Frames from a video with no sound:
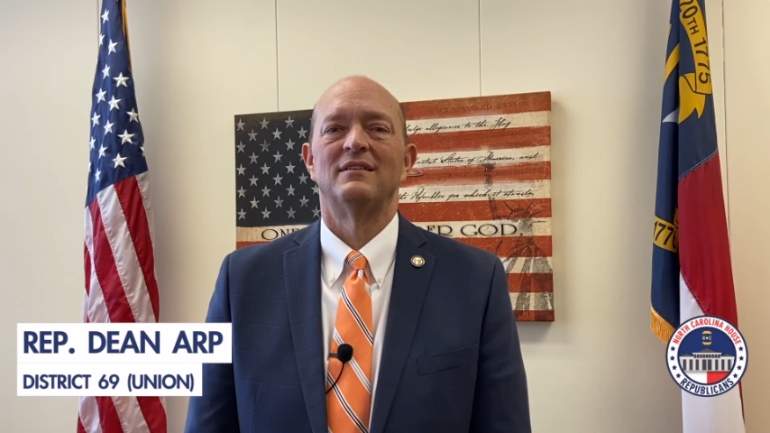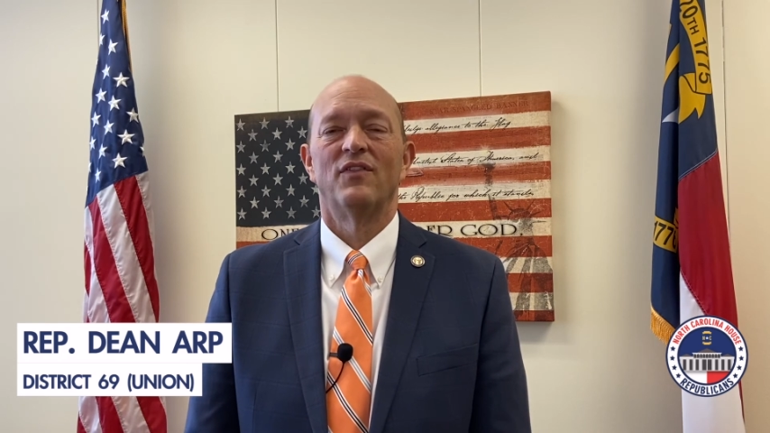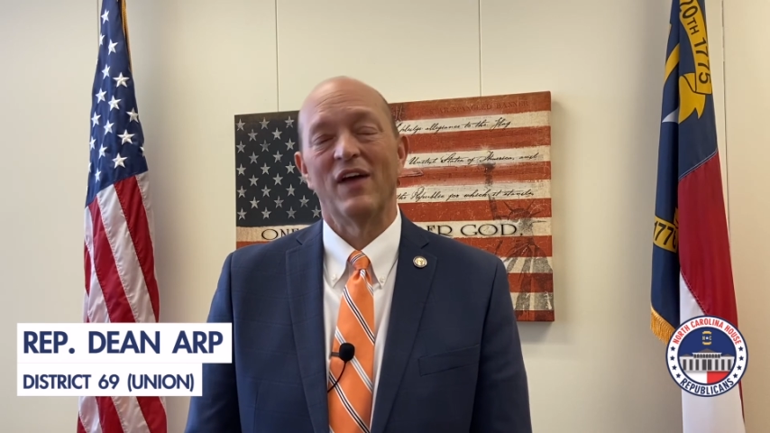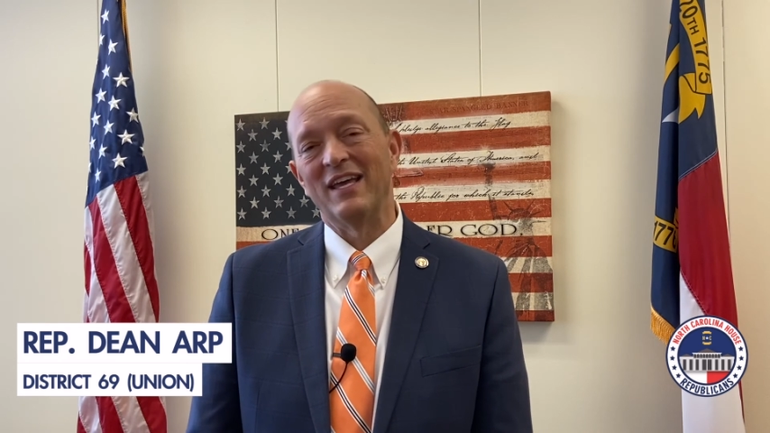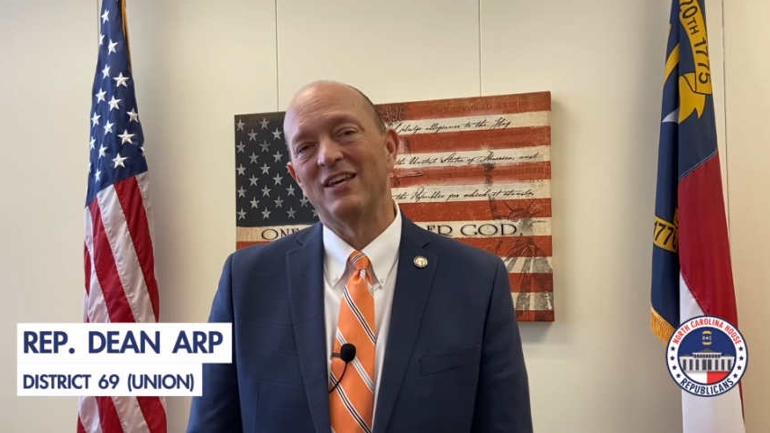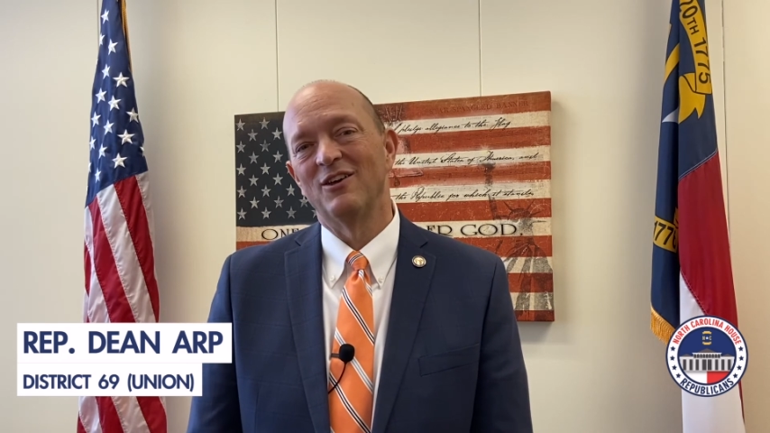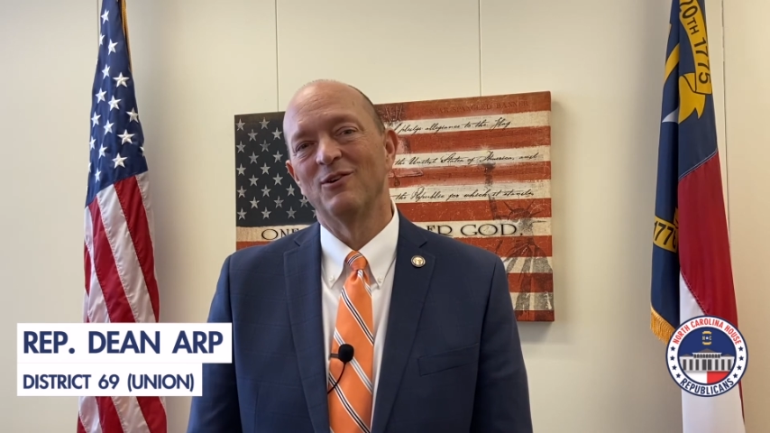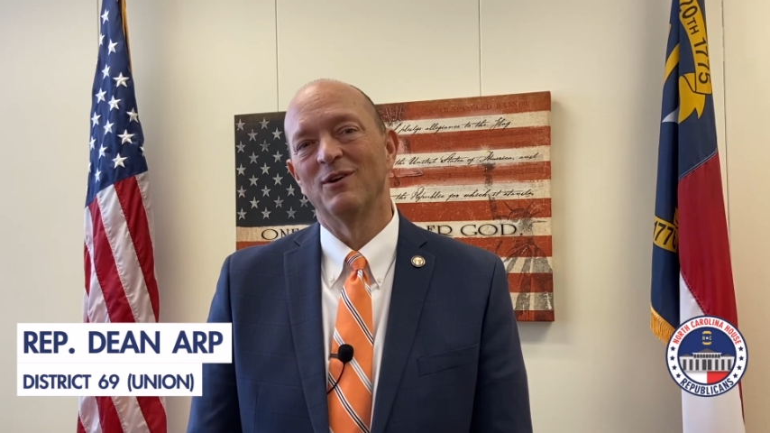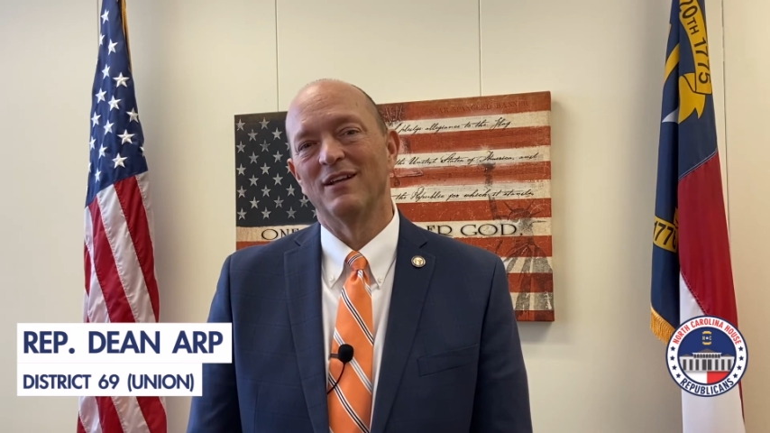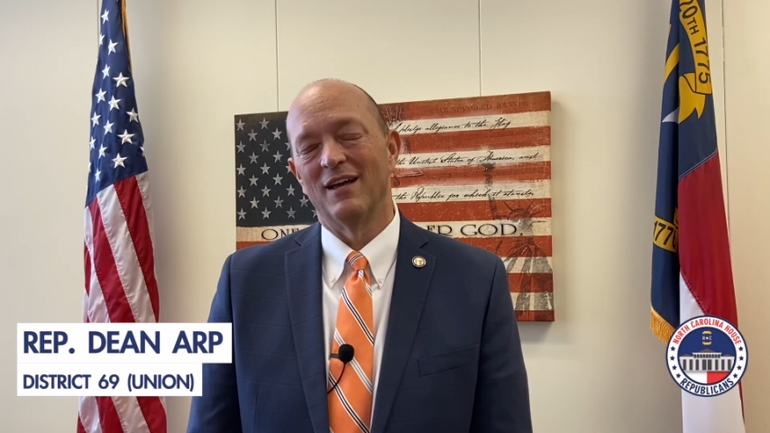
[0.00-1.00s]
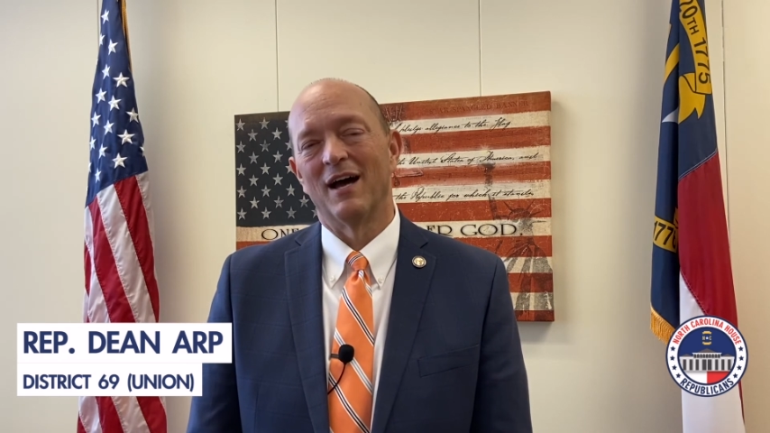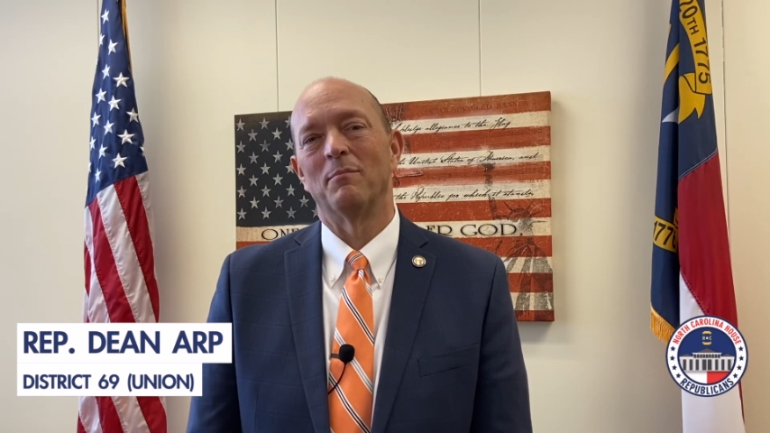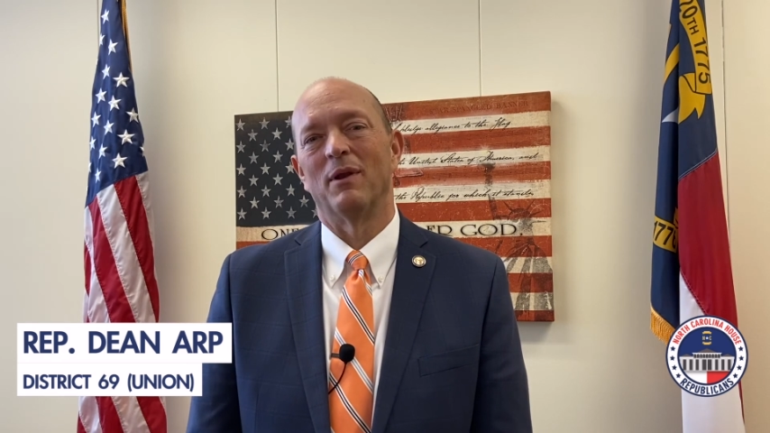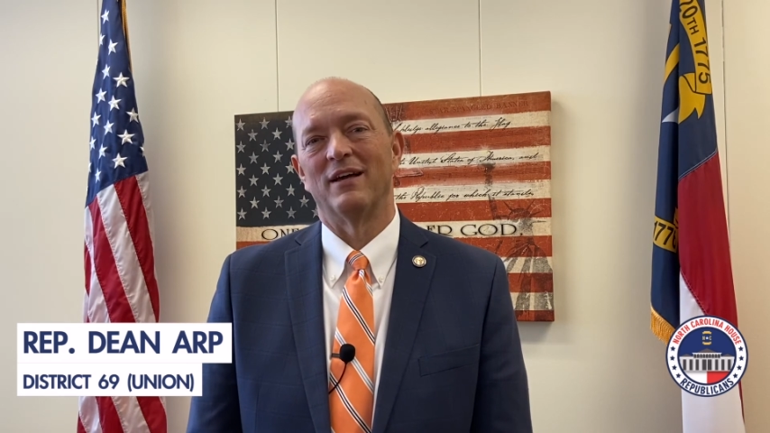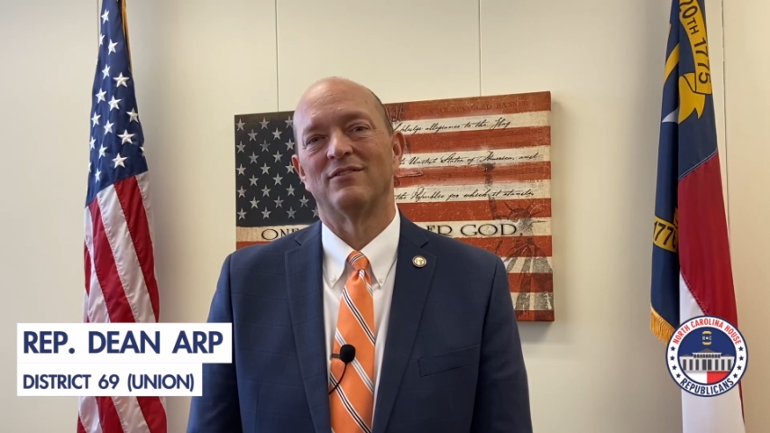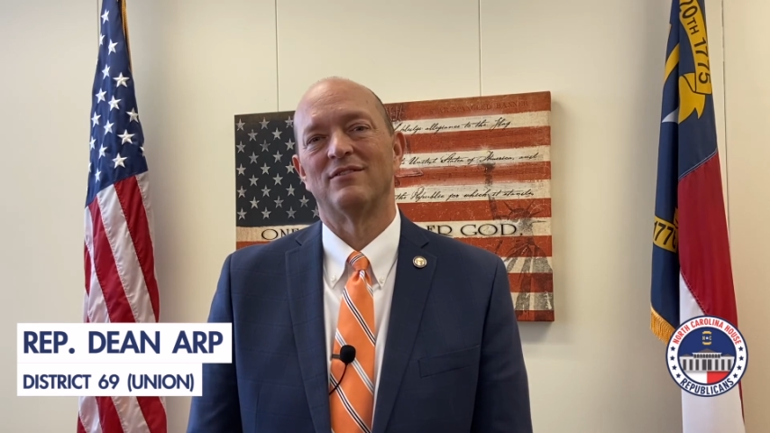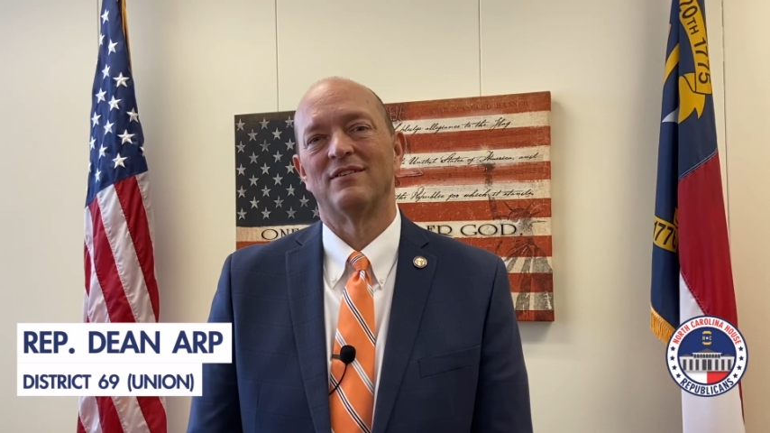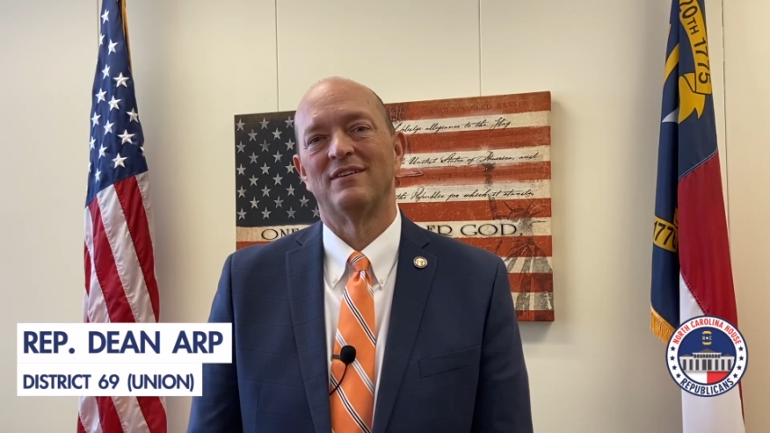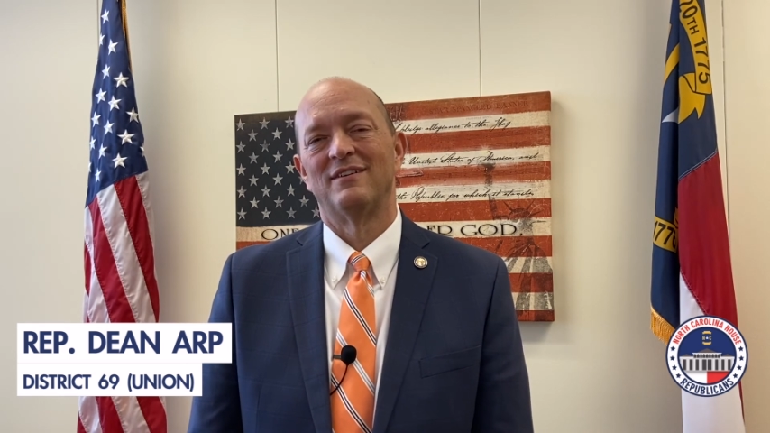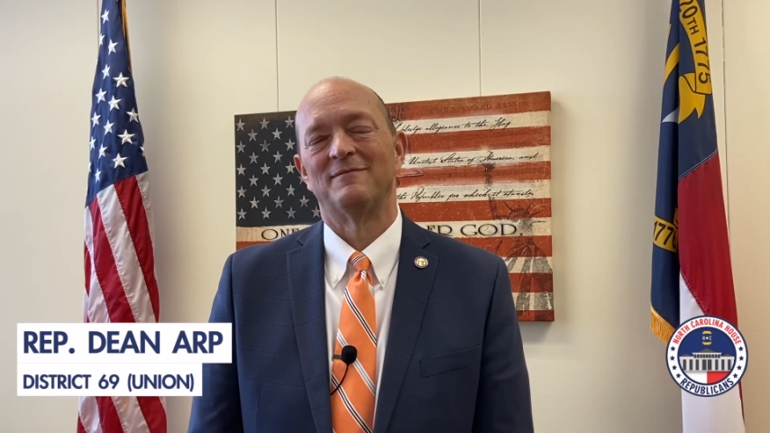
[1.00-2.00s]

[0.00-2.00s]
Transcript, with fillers: Thank you and God bless.